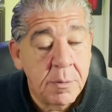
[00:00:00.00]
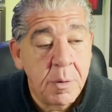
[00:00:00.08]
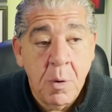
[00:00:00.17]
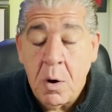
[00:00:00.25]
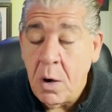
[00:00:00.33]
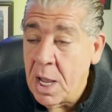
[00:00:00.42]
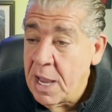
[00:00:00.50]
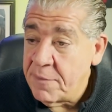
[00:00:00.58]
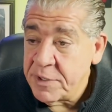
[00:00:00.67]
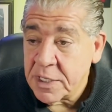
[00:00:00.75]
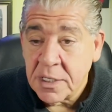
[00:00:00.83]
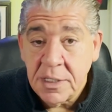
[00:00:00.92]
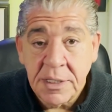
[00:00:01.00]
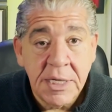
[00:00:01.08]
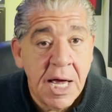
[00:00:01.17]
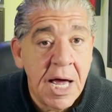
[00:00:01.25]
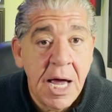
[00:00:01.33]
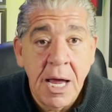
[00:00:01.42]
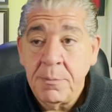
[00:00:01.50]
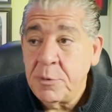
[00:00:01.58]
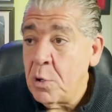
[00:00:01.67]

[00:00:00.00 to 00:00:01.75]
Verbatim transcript: We were all having a good time,